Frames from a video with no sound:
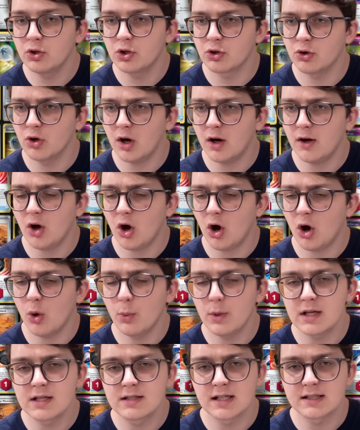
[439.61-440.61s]
you're not
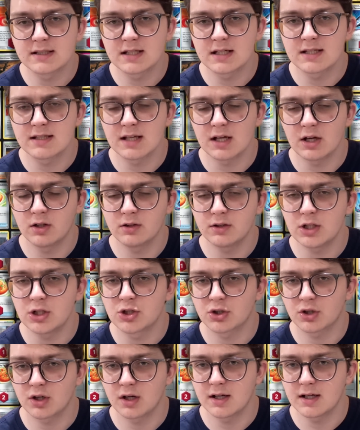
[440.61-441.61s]
always necessarily
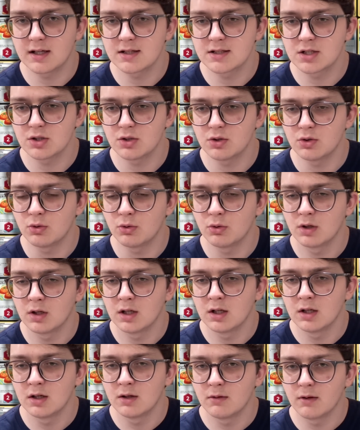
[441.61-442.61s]
trying to
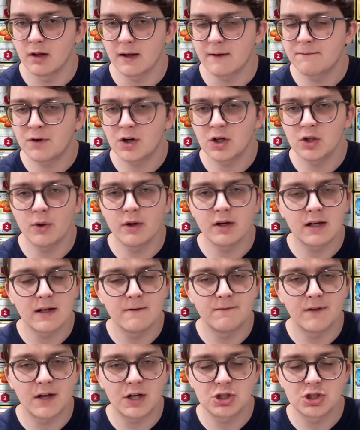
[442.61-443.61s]
like follow a
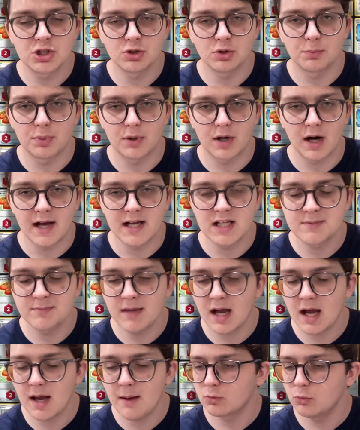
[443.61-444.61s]
conventional prize
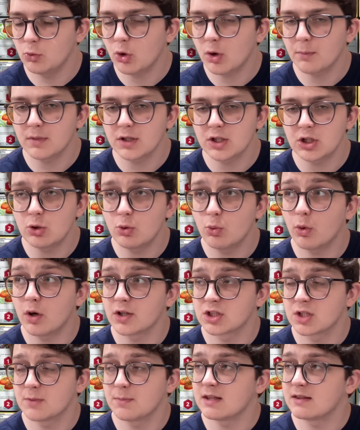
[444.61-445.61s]
map. Normally you
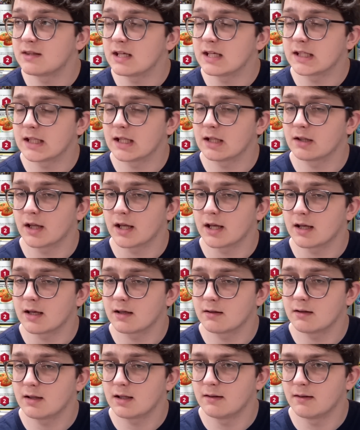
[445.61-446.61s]
want to be thinking
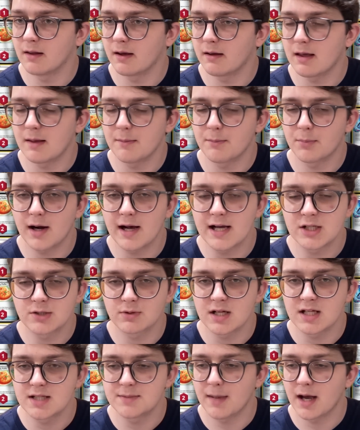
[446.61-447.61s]
like in a prize
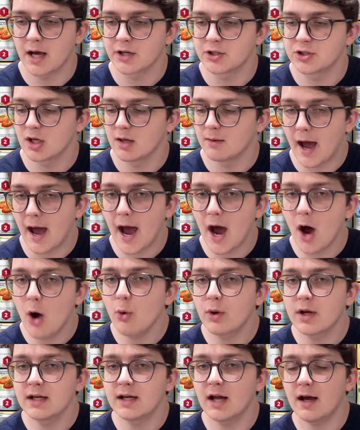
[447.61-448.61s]
race matchup, how
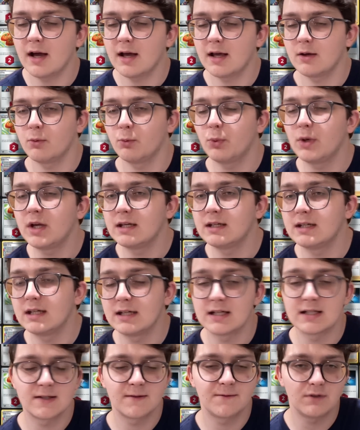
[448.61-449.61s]
can I win in
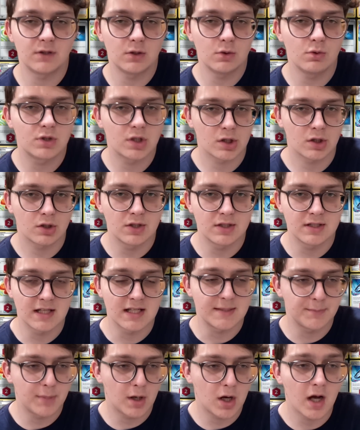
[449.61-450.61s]
as few turns
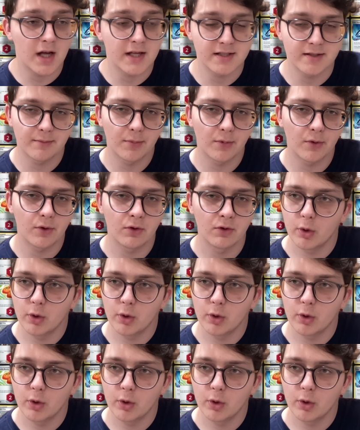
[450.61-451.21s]
as possible?